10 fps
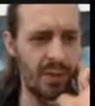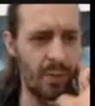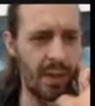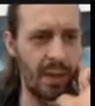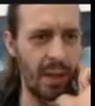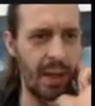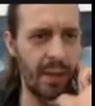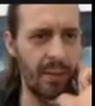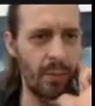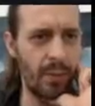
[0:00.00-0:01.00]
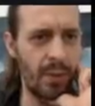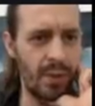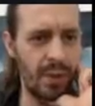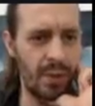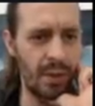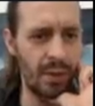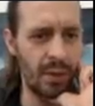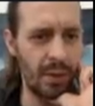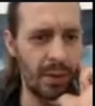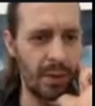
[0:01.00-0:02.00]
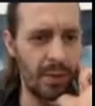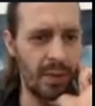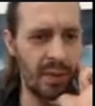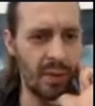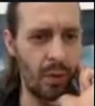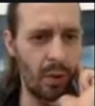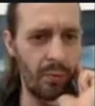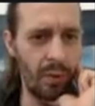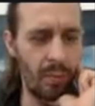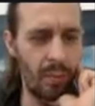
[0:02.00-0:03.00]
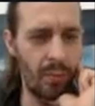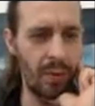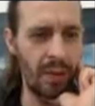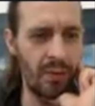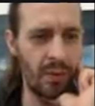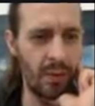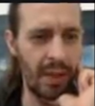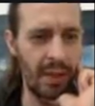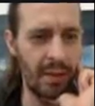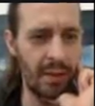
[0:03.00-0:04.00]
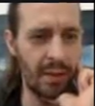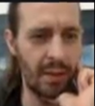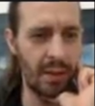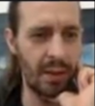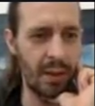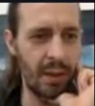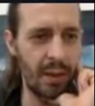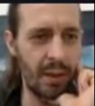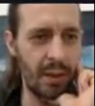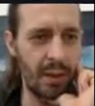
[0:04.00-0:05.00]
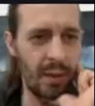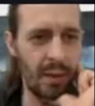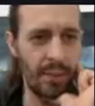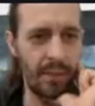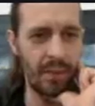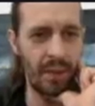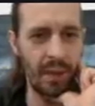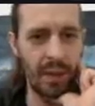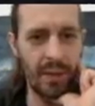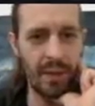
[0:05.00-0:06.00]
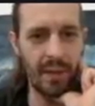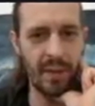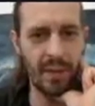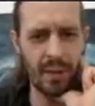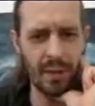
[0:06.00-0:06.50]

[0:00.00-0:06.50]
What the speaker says: a trend line which is going from left to right, and like this,